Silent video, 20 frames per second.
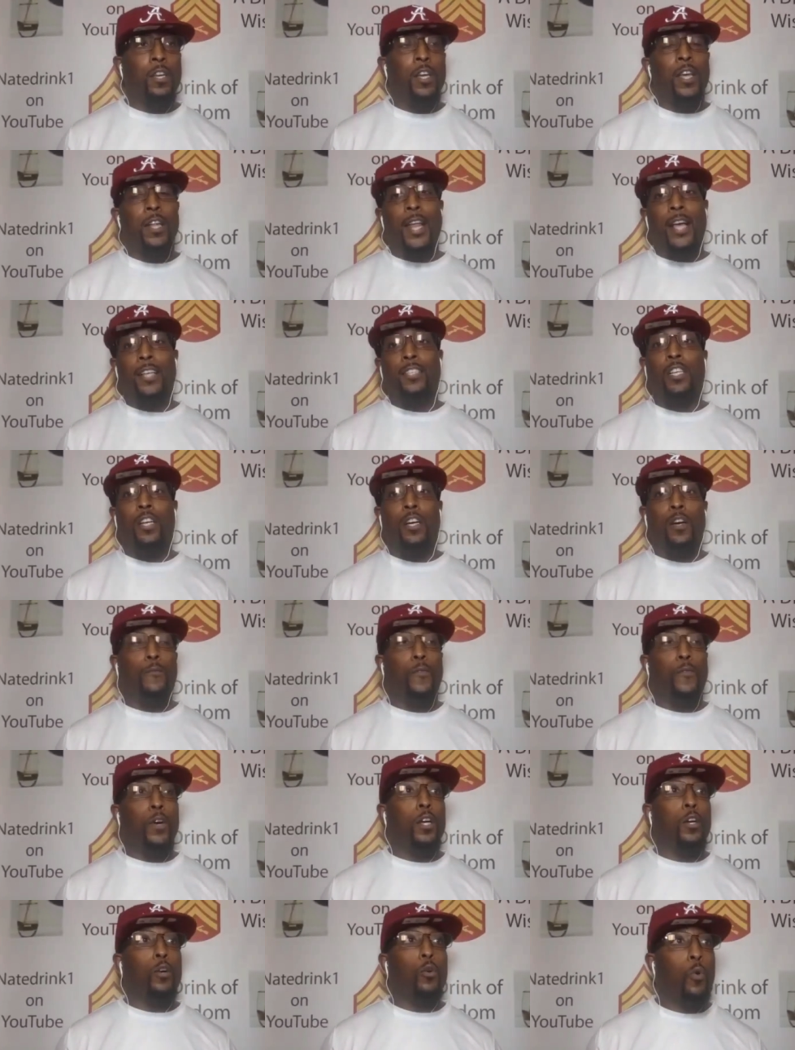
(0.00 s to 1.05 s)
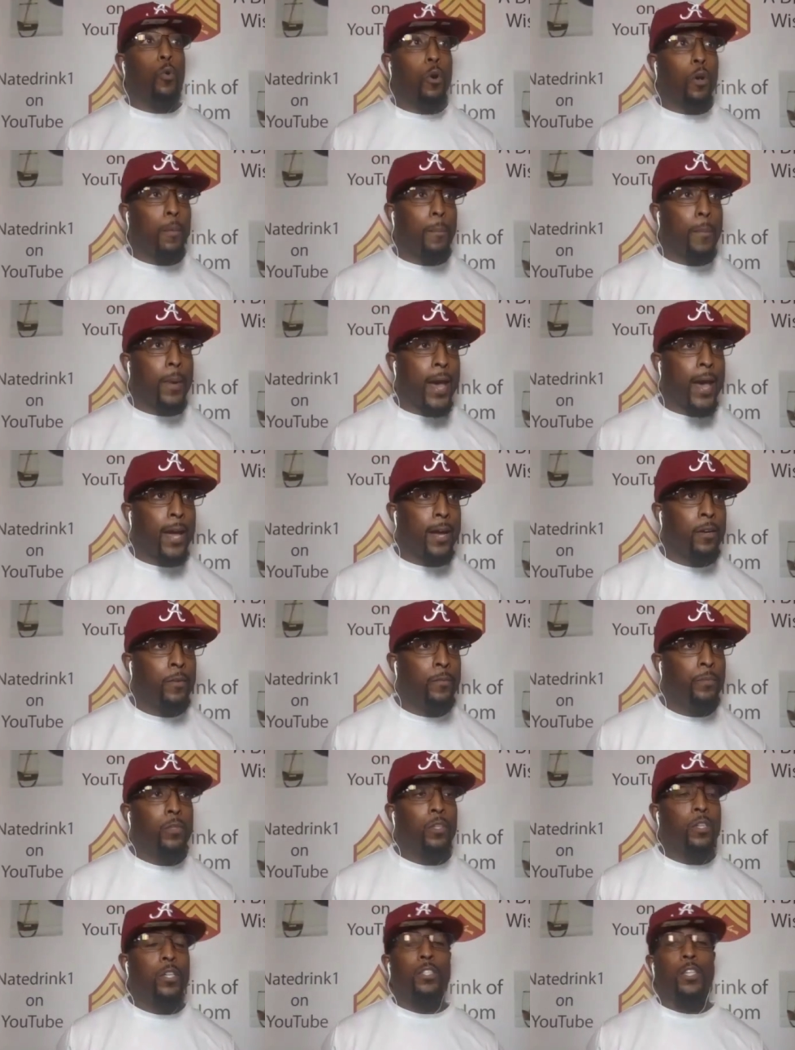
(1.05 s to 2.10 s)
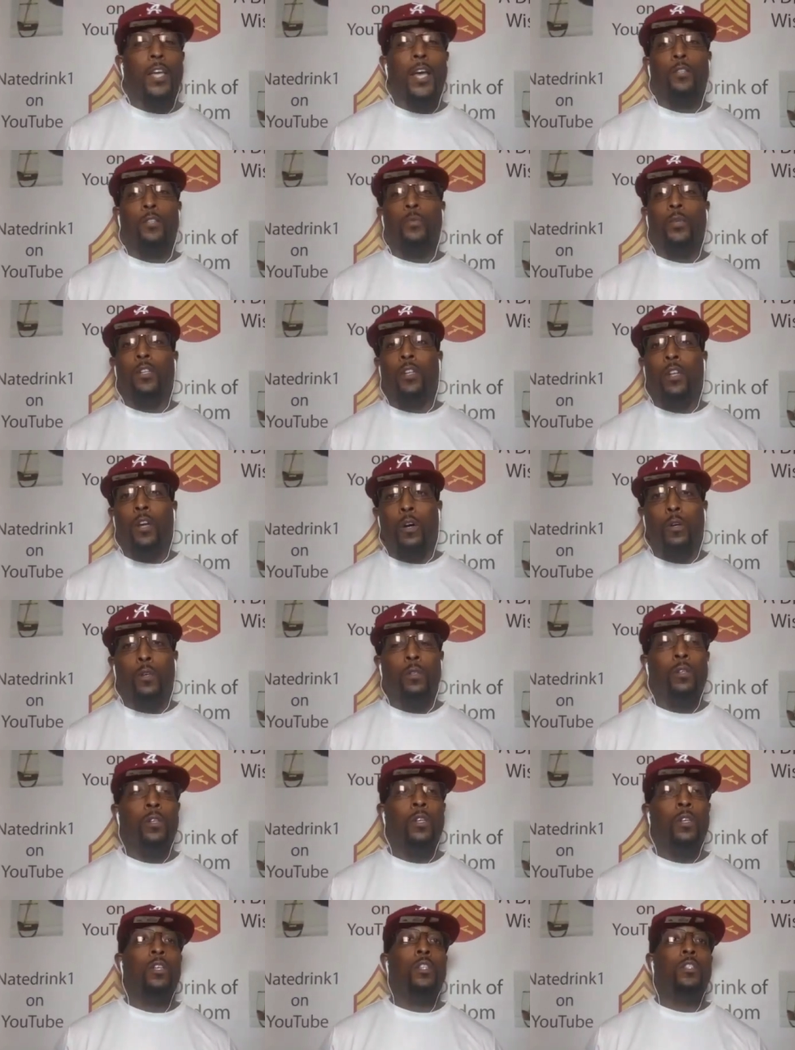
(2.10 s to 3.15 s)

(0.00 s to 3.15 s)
That's good for the quarterback because, as we know,